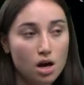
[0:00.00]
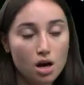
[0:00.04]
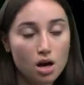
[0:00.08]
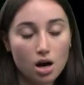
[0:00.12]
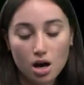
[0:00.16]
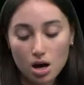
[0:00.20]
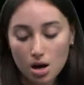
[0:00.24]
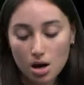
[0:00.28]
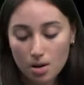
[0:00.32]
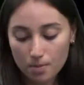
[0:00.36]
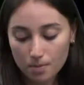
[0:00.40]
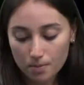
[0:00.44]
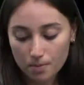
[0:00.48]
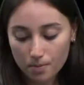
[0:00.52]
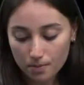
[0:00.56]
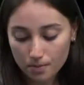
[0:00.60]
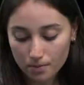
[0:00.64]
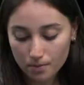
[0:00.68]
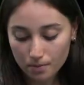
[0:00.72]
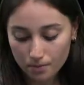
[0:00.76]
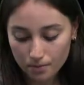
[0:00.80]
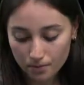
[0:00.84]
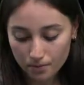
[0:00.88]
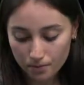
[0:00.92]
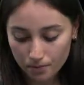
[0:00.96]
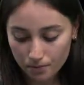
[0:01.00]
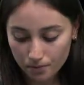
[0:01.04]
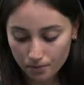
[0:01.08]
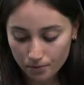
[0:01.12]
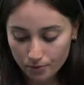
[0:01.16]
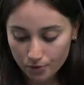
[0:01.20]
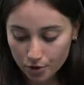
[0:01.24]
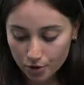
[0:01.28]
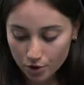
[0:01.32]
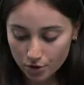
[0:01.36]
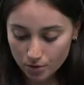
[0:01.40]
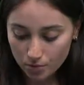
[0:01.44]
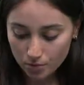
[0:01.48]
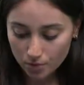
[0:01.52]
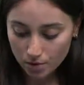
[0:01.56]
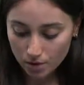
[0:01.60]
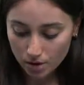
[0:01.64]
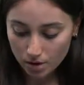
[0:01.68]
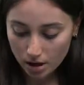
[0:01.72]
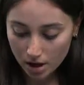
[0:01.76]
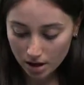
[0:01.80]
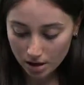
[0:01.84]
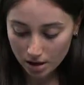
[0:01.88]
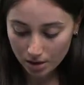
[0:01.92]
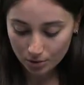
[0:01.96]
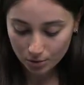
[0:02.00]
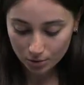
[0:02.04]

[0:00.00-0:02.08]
First of all, I